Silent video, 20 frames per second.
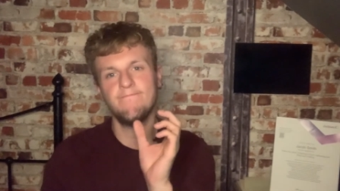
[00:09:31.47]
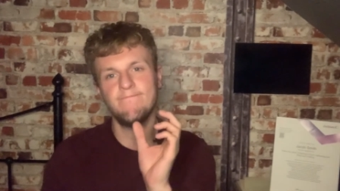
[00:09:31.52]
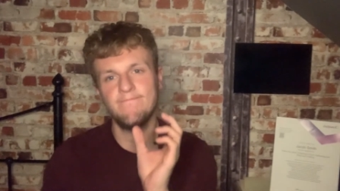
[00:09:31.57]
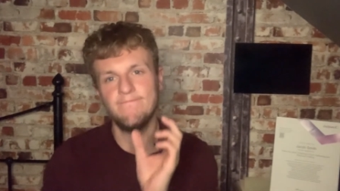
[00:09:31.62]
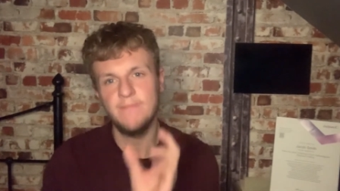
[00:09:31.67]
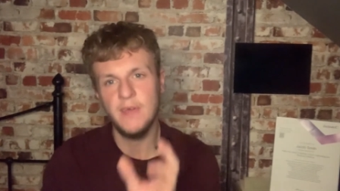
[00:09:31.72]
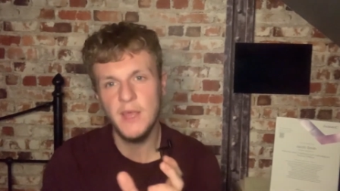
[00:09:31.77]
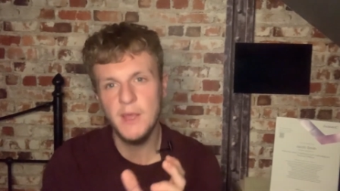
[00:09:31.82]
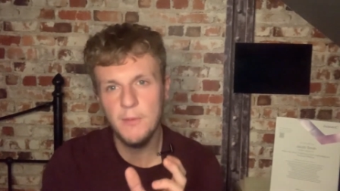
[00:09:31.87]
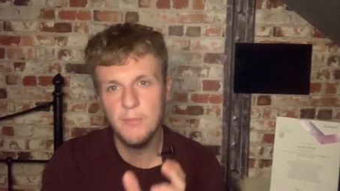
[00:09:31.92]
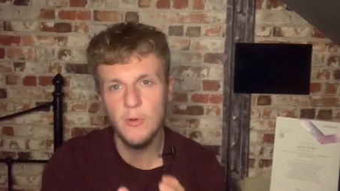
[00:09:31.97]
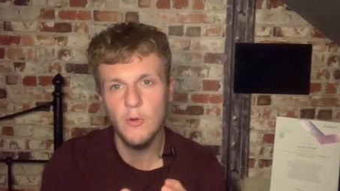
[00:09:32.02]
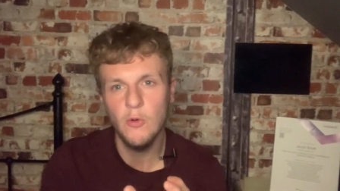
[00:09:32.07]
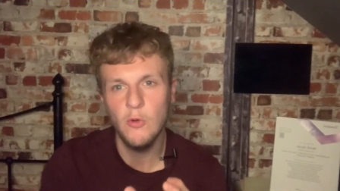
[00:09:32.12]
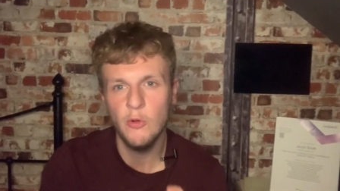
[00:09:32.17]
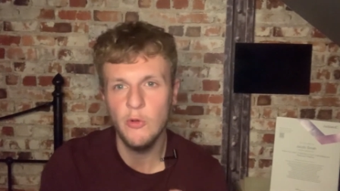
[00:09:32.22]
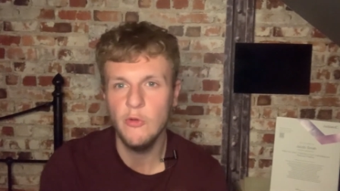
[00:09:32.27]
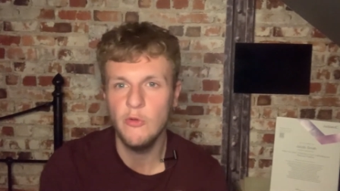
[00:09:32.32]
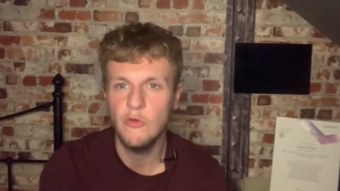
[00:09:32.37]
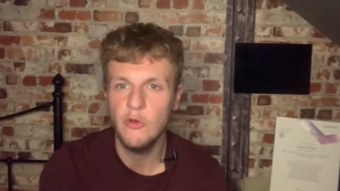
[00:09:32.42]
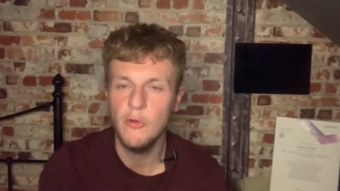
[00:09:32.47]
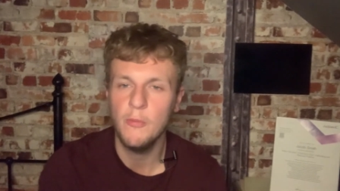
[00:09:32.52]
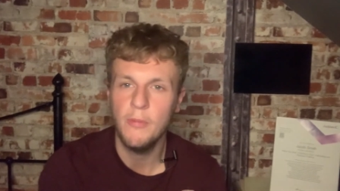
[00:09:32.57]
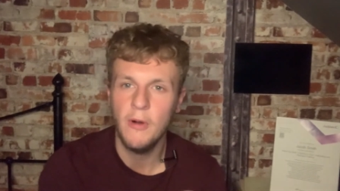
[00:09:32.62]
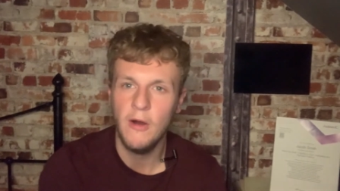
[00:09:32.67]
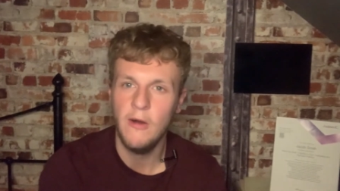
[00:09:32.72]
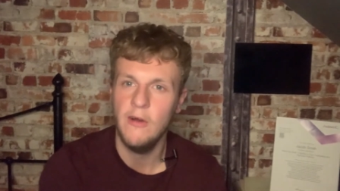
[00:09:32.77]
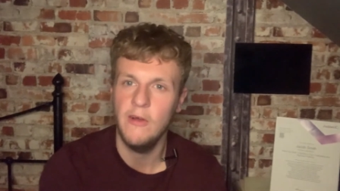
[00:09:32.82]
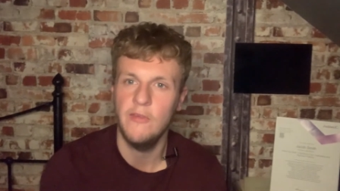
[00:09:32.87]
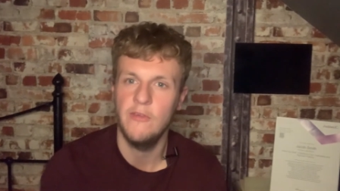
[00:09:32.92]
people who took
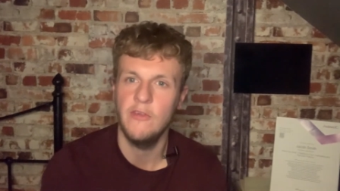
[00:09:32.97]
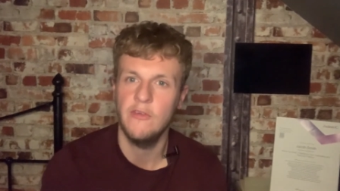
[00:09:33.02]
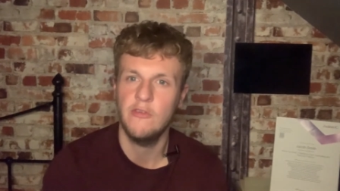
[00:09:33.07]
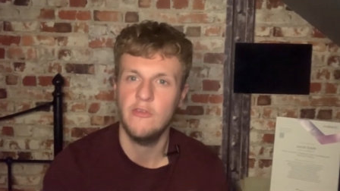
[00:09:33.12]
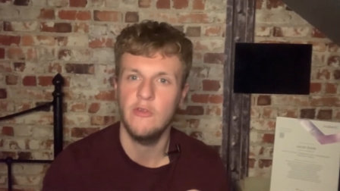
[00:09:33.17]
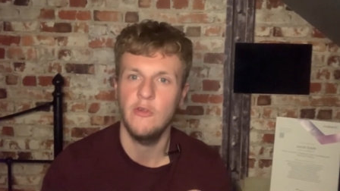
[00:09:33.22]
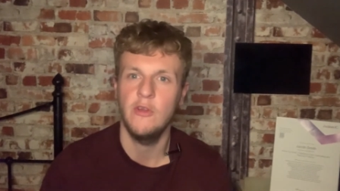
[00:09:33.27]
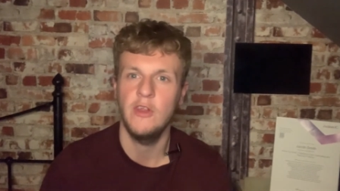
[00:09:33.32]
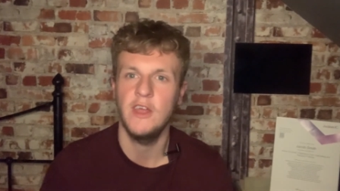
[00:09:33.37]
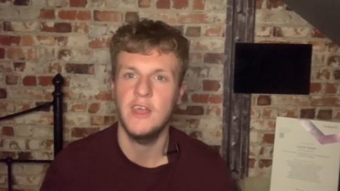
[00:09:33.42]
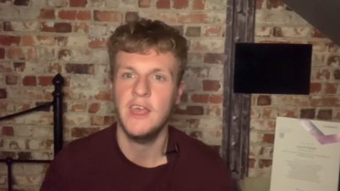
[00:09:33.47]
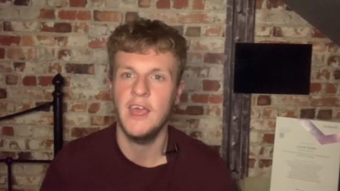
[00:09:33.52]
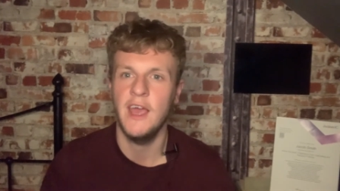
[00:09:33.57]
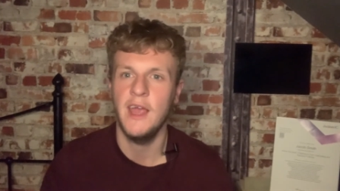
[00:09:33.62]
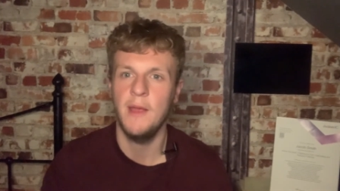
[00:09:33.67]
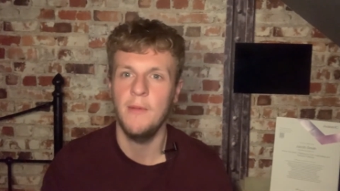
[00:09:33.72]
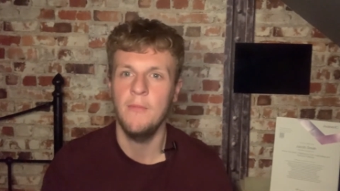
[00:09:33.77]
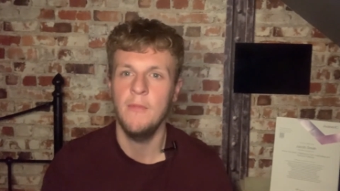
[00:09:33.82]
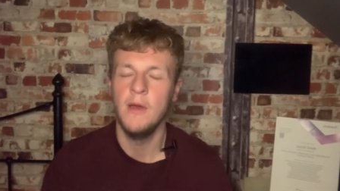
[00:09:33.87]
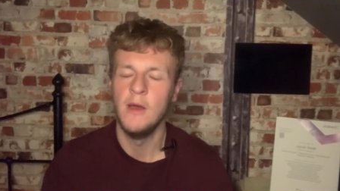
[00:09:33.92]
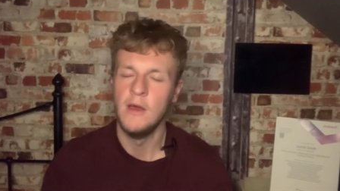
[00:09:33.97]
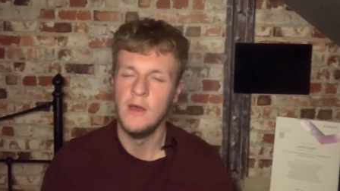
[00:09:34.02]
part in this study came